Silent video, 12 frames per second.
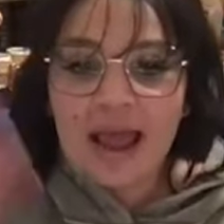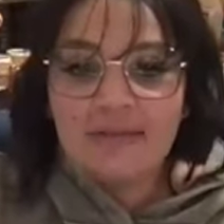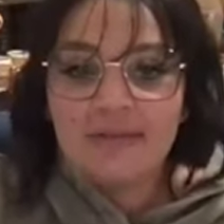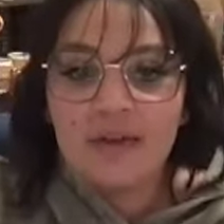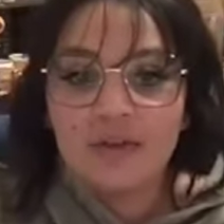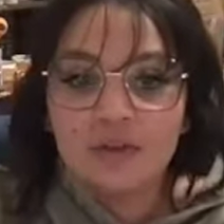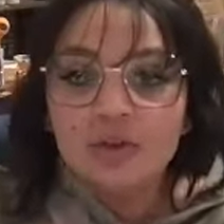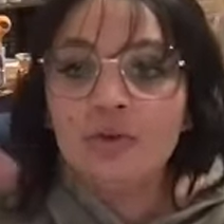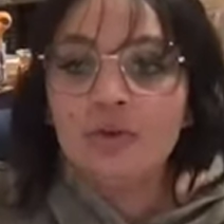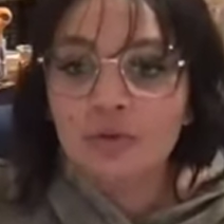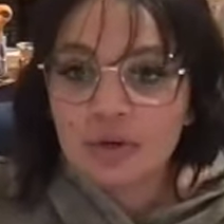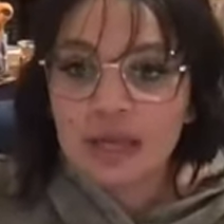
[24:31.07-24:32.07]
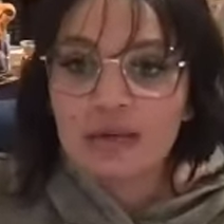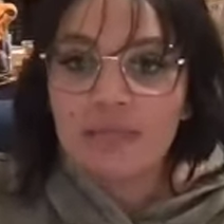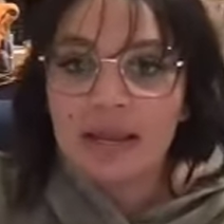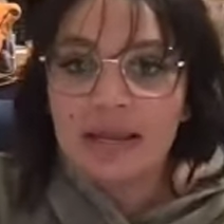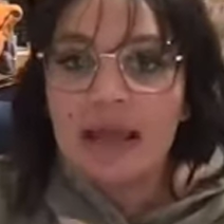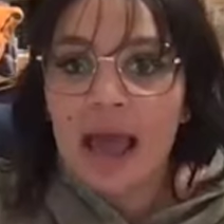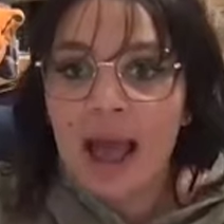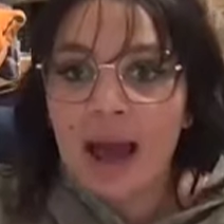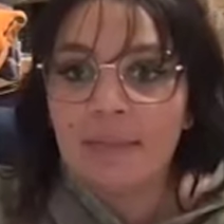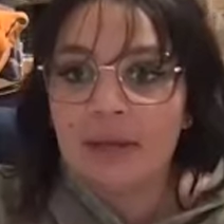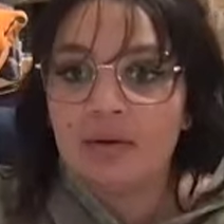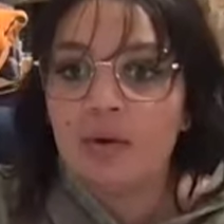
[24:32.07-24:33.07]
and that you can make it
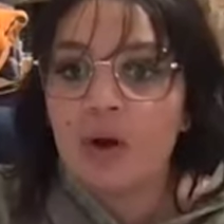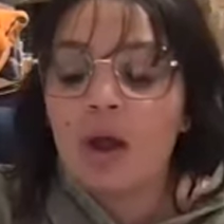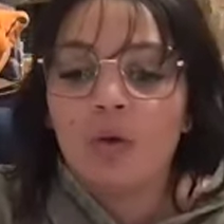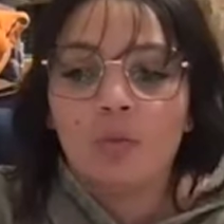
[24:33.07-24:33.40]
happen